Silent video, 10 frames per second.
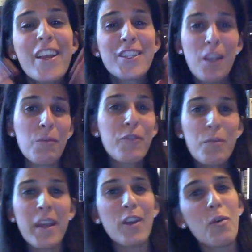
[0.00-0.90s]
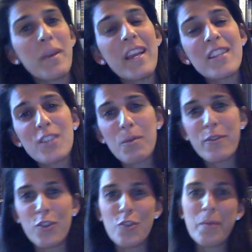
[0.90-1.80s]
Some of you may know me and some
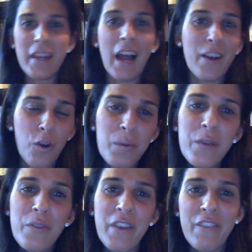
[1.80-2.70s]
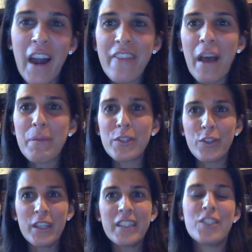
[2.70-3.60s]
of you may not know me. We've never had the
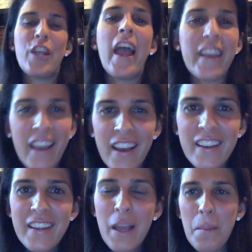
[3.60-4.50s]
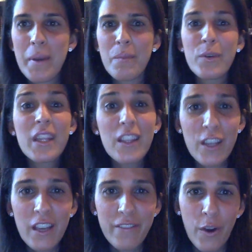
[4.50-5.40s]
opportunity to chat yet, but I'm really
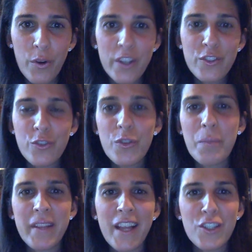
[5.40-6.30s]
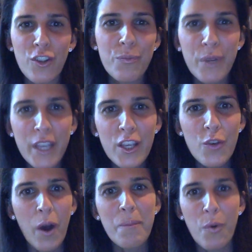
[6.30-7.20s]
looking forward to the potential of bringing
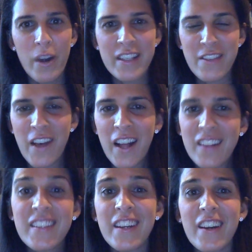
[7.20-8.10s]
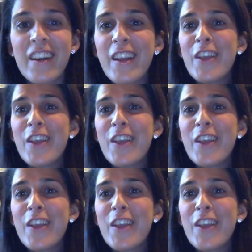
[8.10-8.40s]
you on board as a volunteer.